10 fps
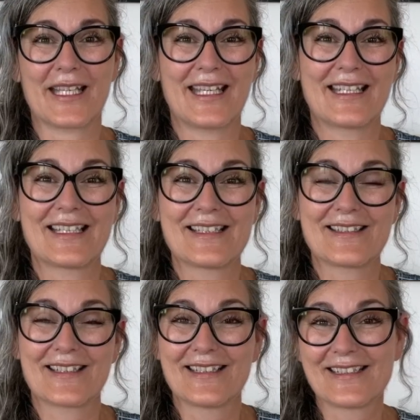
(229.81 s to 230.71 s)
It
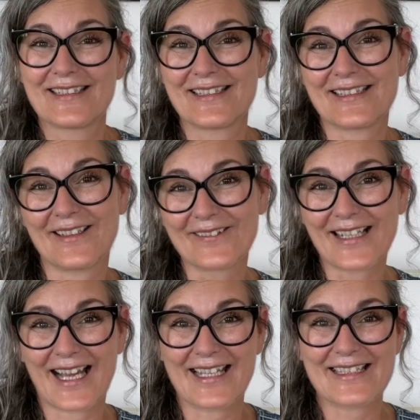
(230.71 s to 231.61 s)
is so
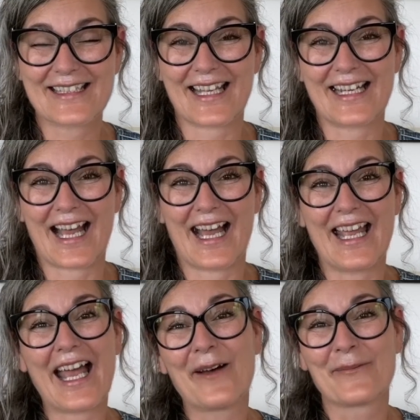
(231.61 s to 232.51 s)
nice, and I
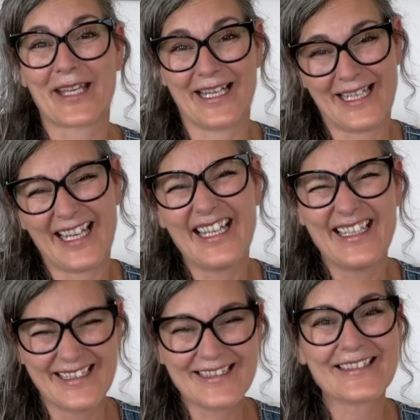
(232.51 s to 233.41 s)
am gonna
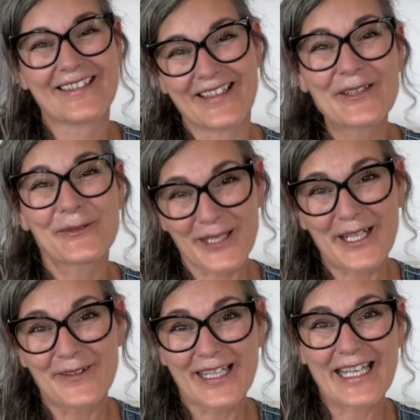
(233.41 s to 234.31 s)
start
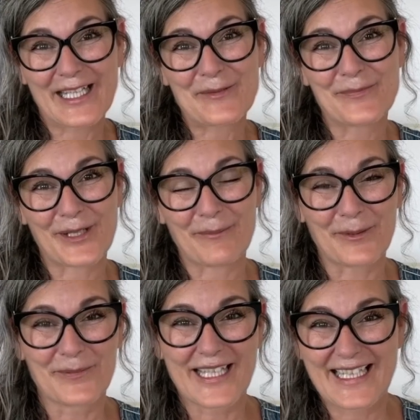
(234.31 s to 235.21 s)
wearing it
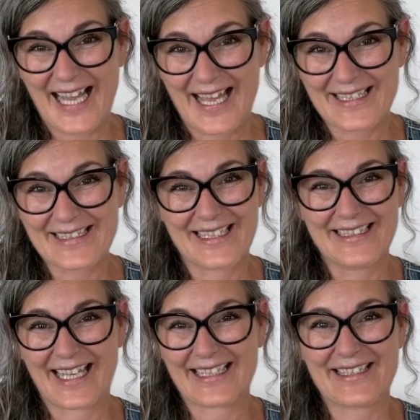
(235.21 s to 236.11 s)
probably
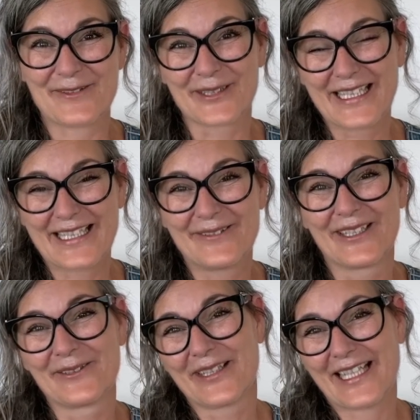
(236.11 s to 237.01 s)
next week
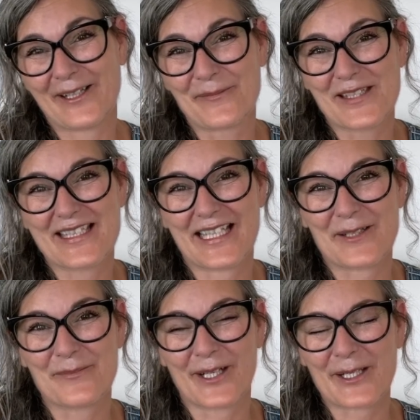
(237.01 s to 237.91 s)
when we come to
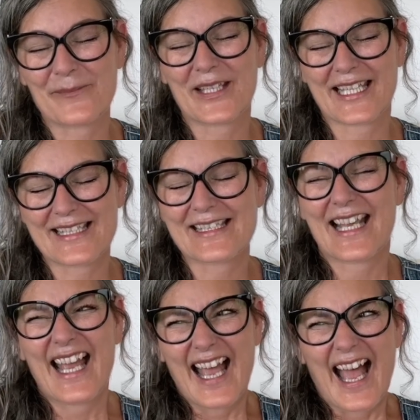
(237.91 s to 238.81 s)
Denmark, because
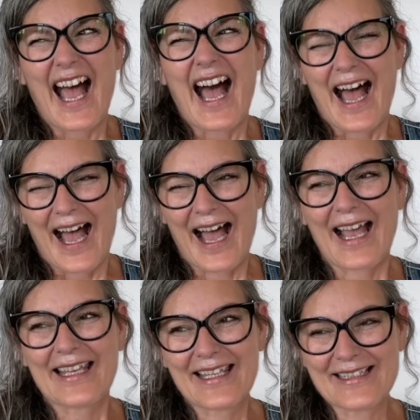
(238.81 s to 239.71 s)

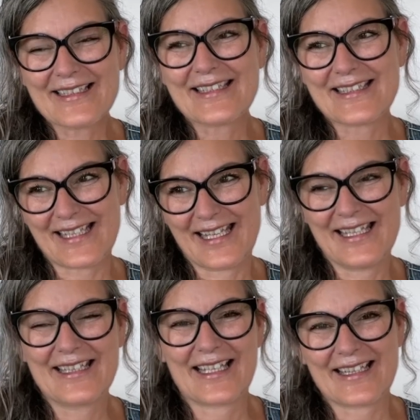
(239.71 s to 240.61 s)
I can see
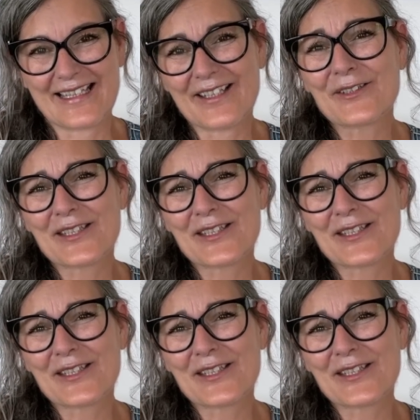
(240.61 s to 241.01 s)
that there's